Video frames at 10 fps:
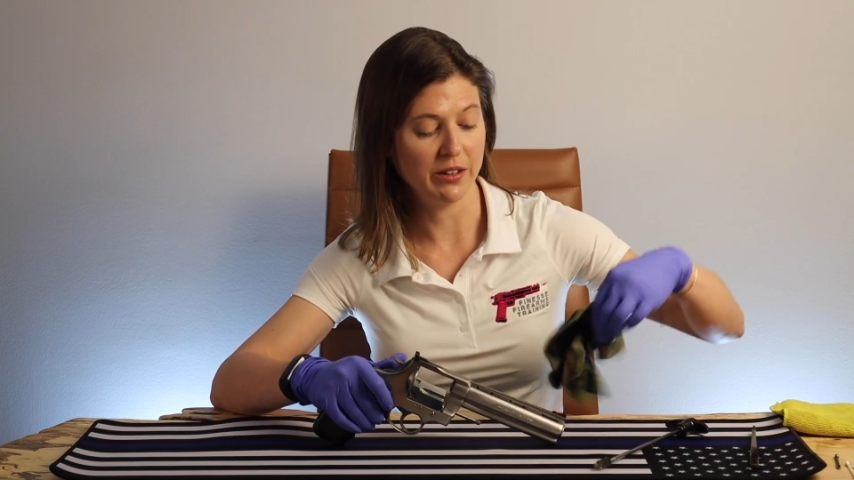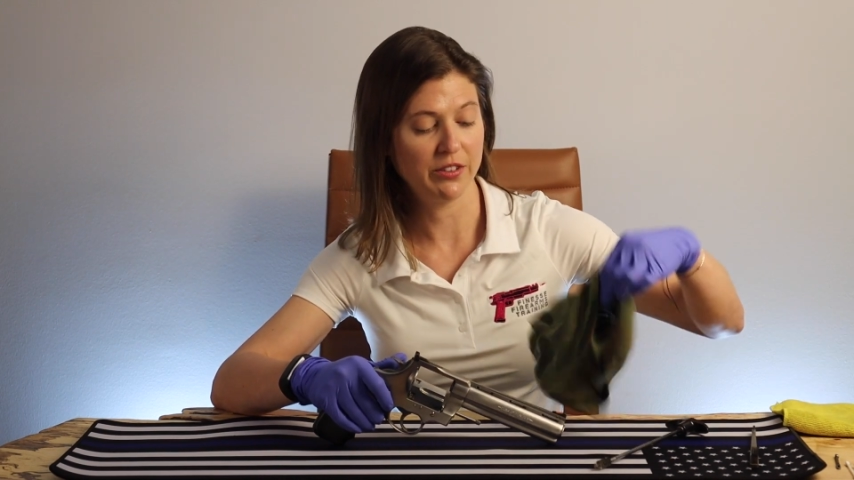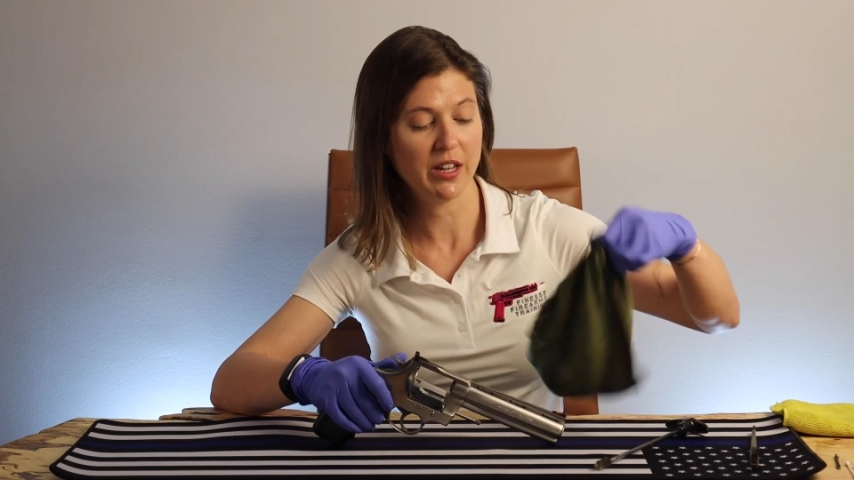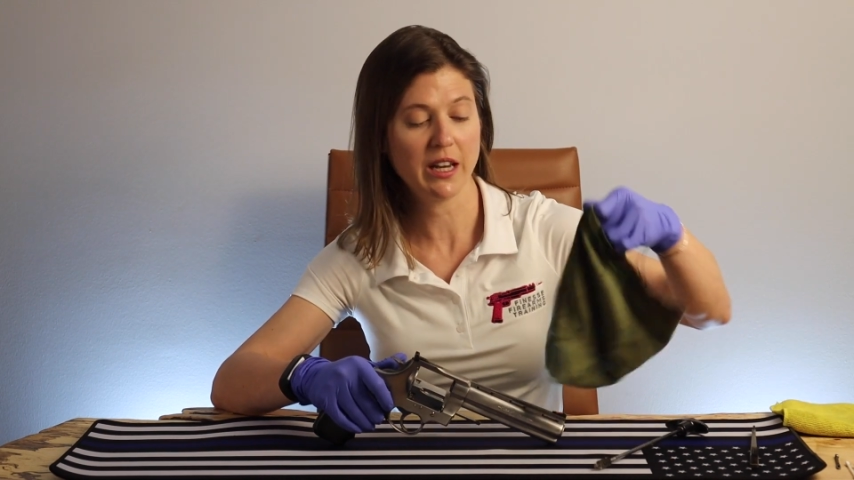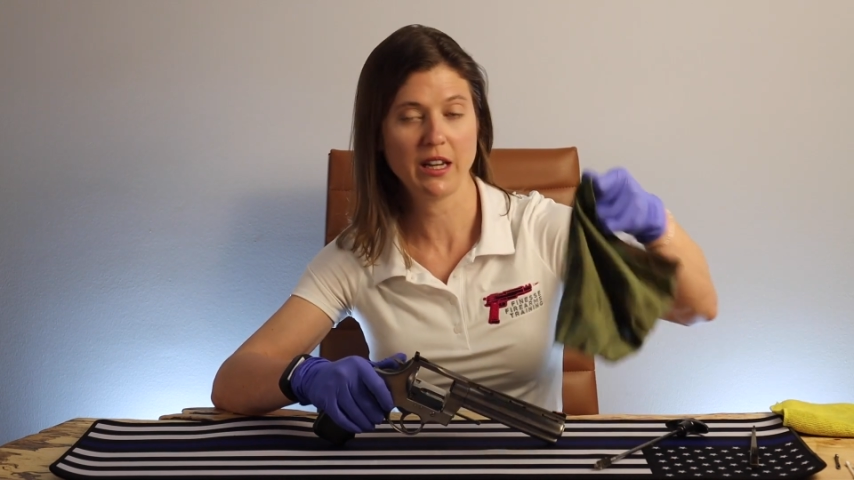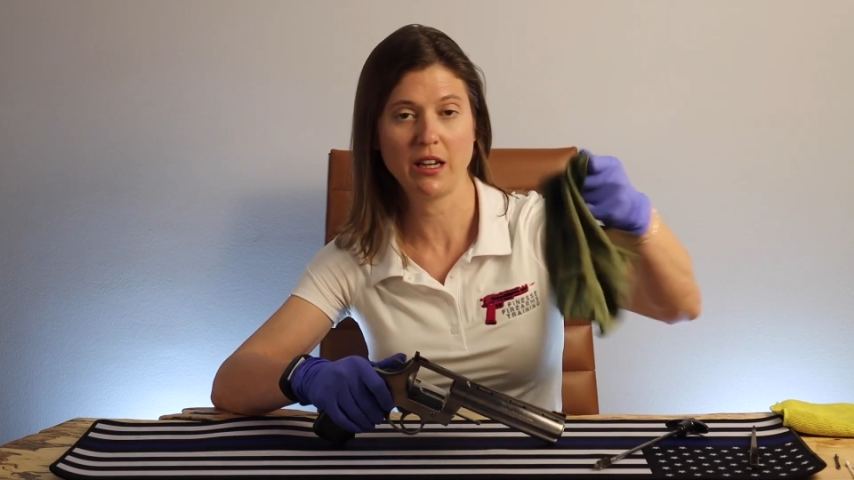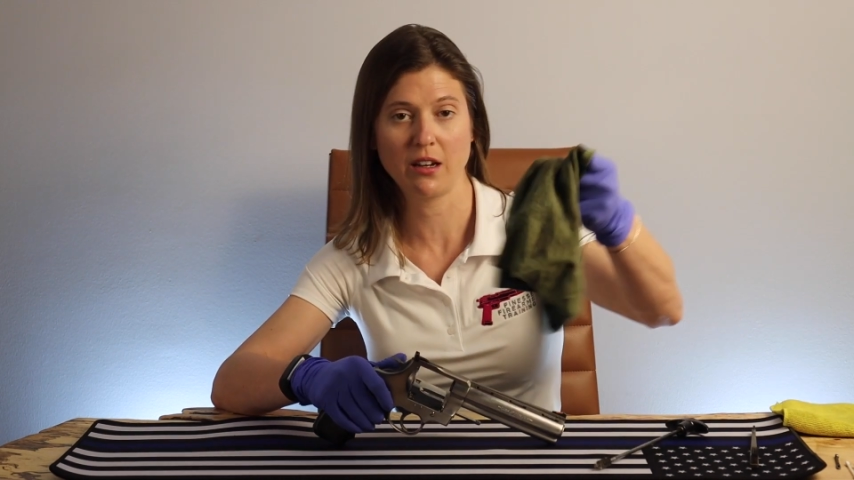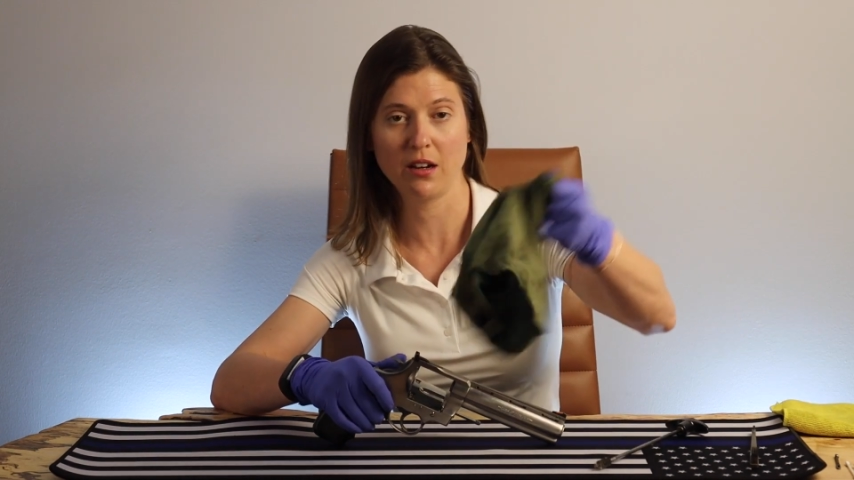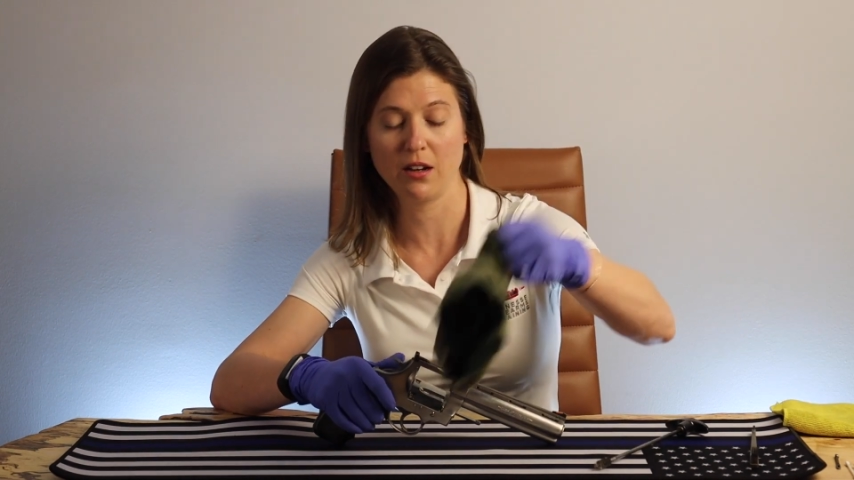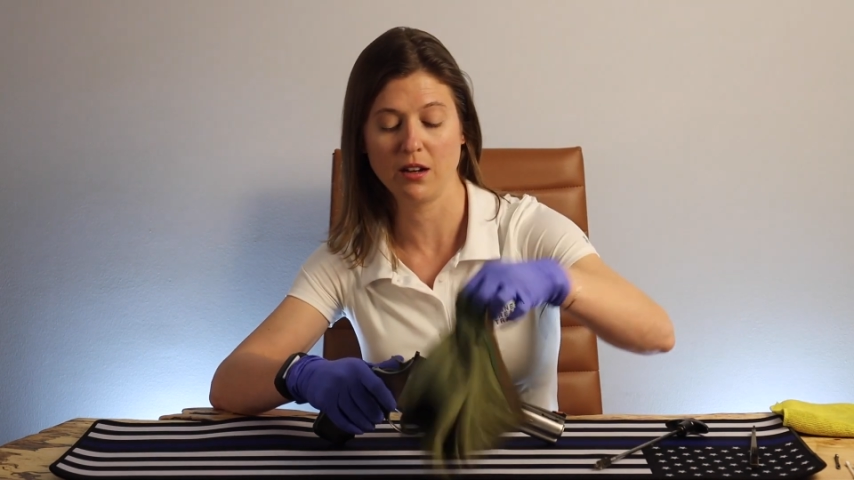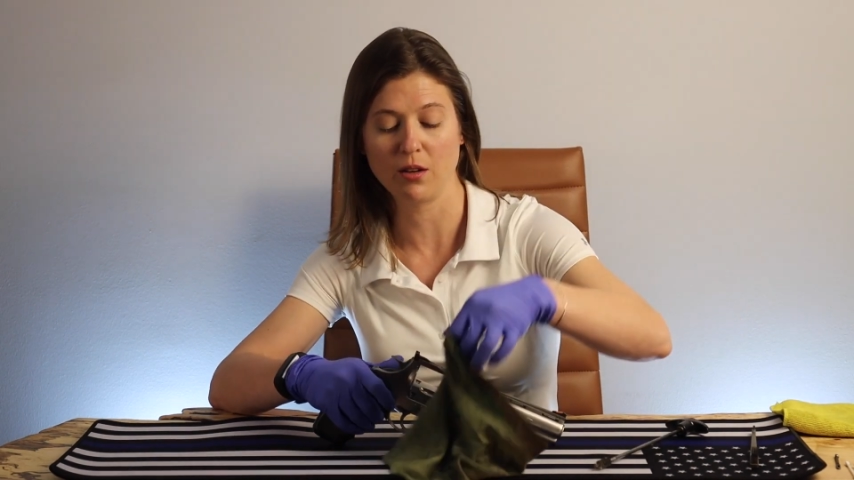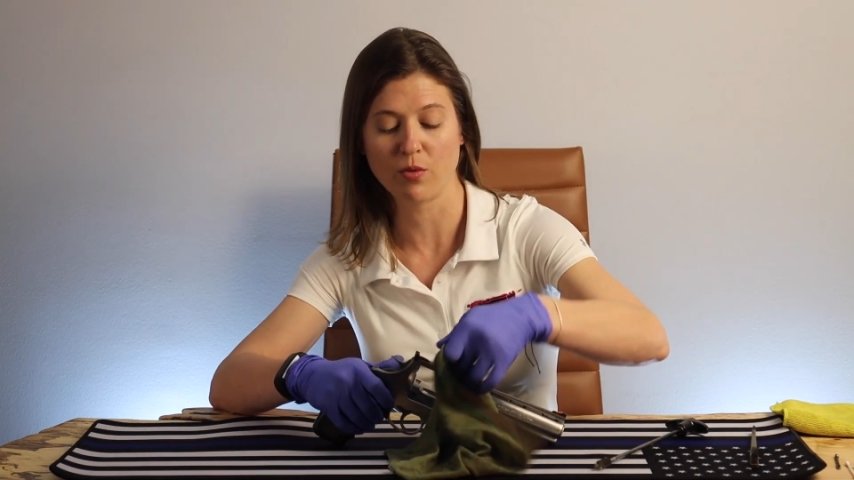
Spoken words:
is taking a